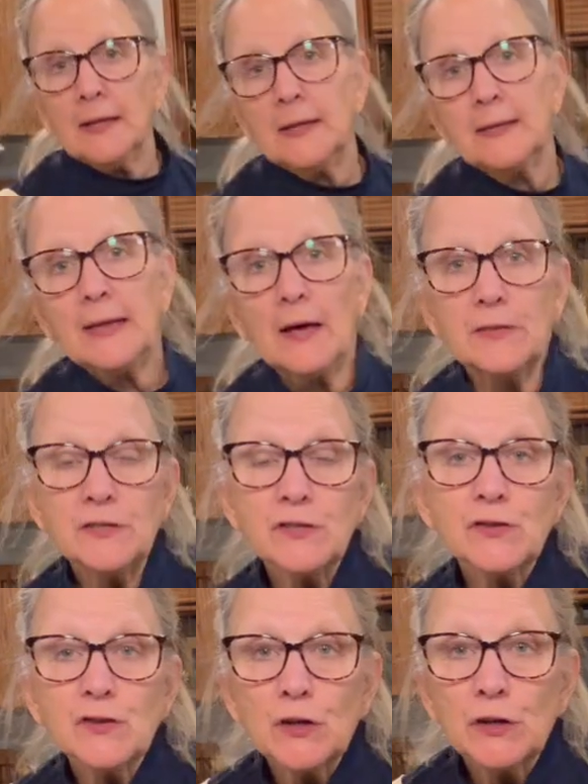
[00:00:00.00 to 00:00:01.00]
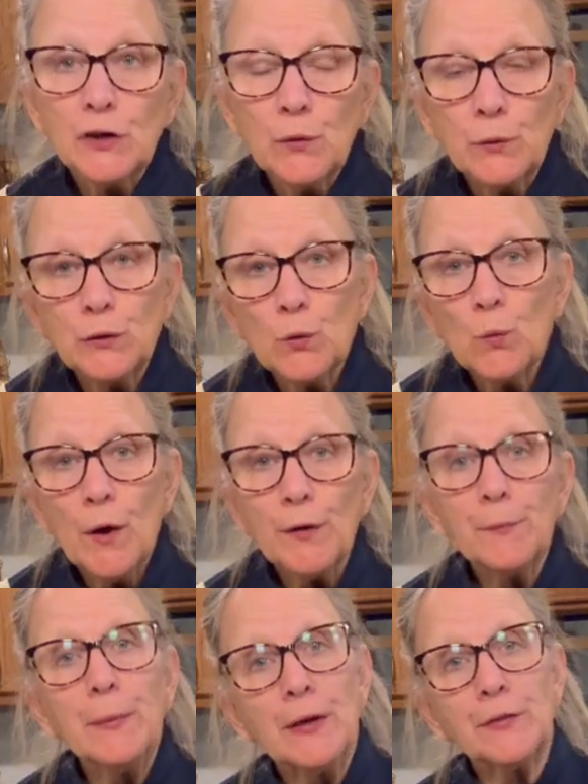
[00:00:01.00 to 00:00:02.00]
Now this is going to go in your water
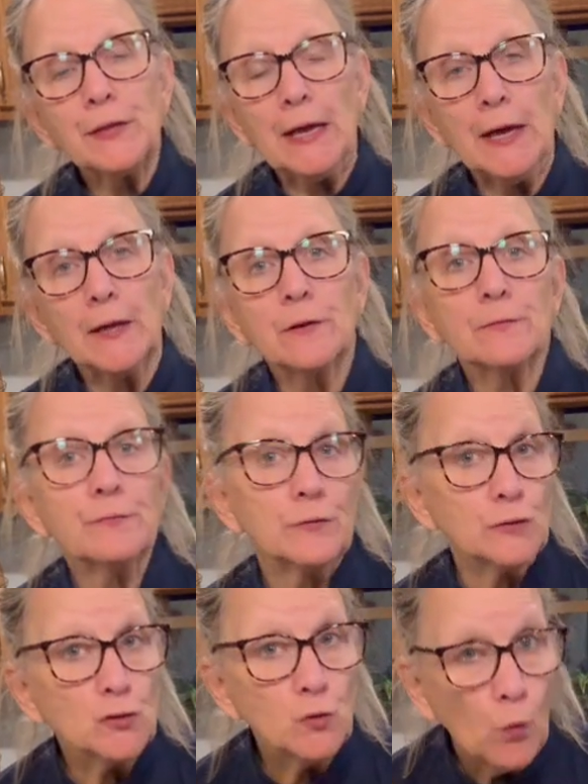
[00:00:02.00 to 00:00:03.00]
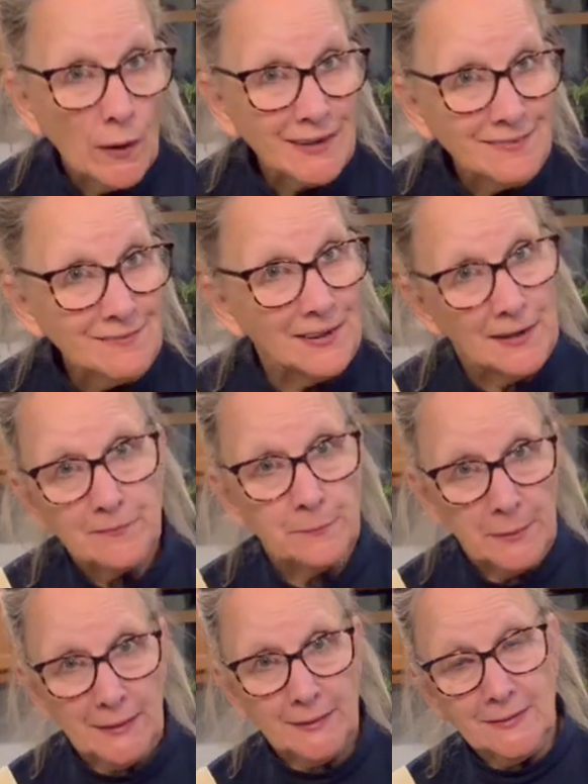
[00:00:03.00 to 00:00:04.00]
bath canner for 25
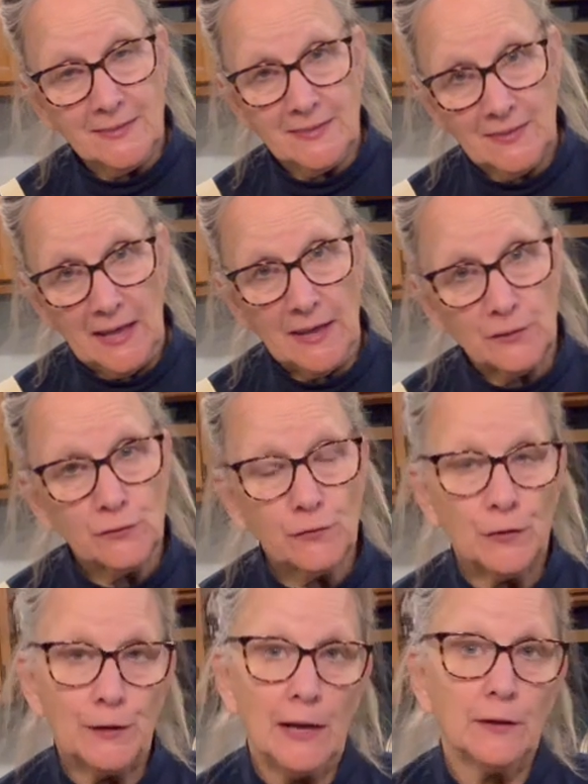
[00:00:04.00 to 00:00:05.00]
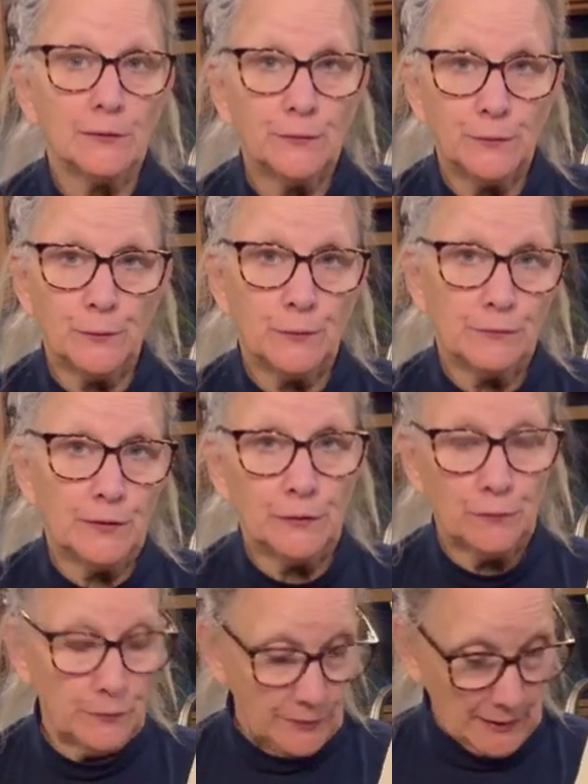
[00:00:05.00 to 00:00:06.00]
minutes, and that's for an altitude of
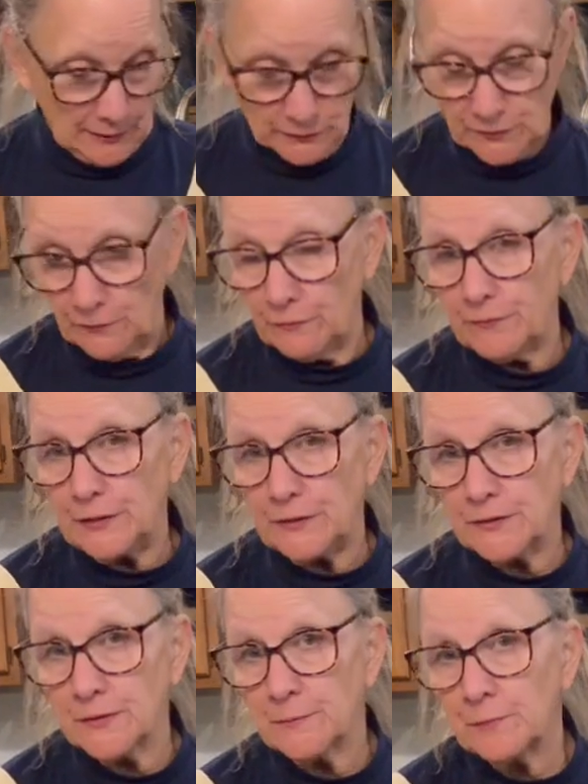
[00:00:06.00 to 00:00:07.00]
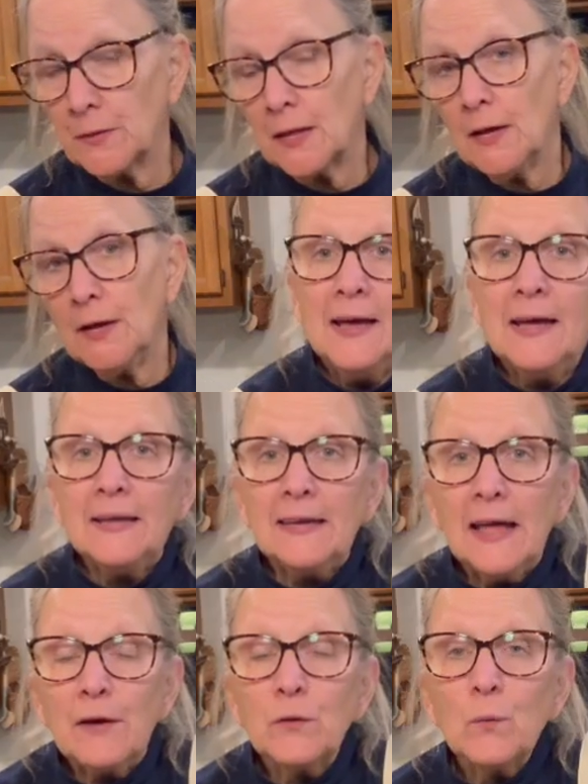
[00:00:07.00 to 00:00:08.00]
under 1,000 feet.
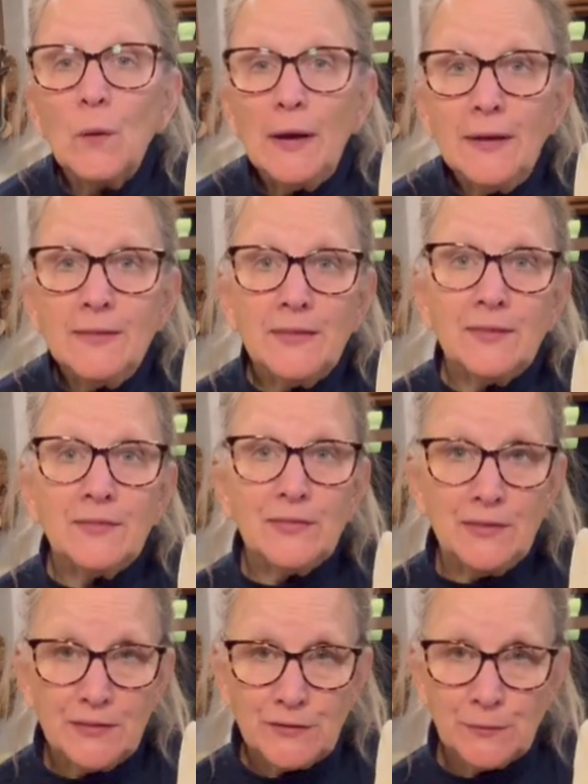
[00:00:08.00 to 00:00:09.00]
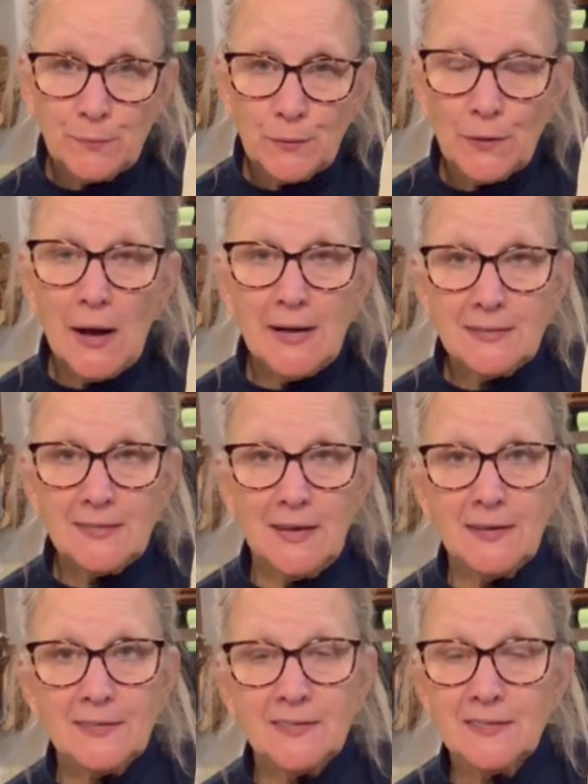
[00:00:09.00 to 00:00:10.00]
Now the way that this
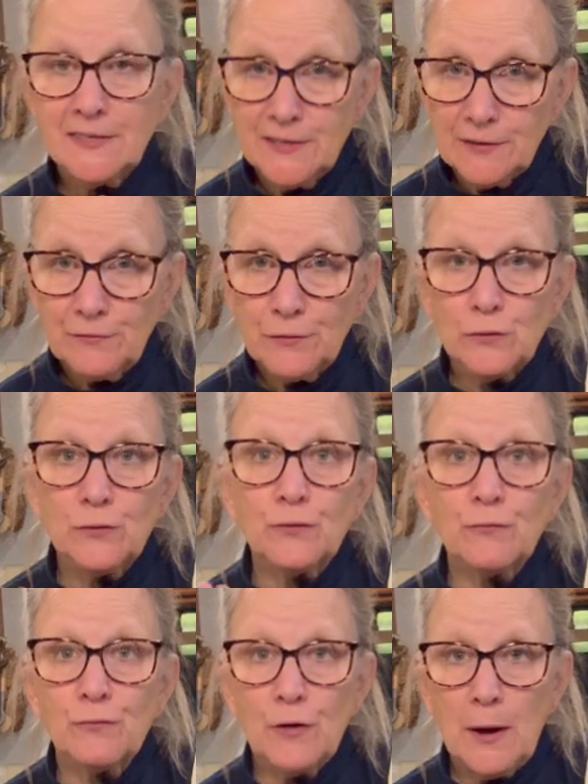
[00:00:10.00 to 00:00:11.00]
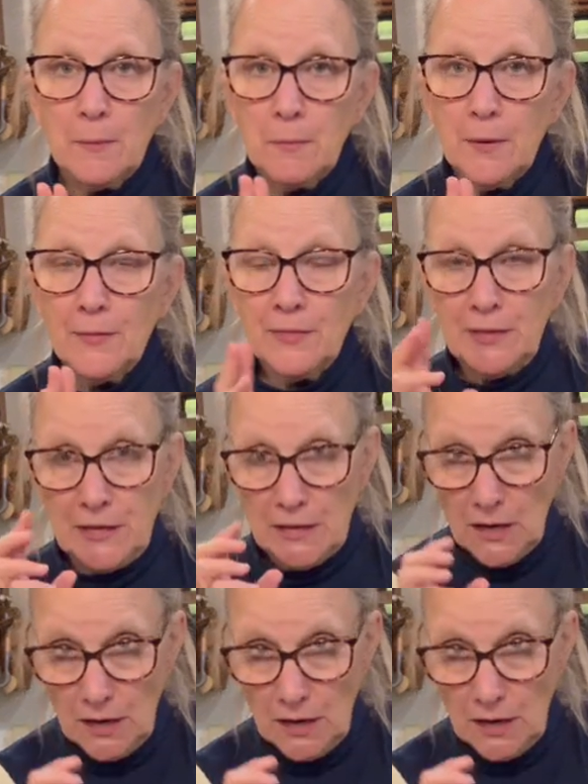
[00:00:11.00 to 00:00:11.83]
process differs from the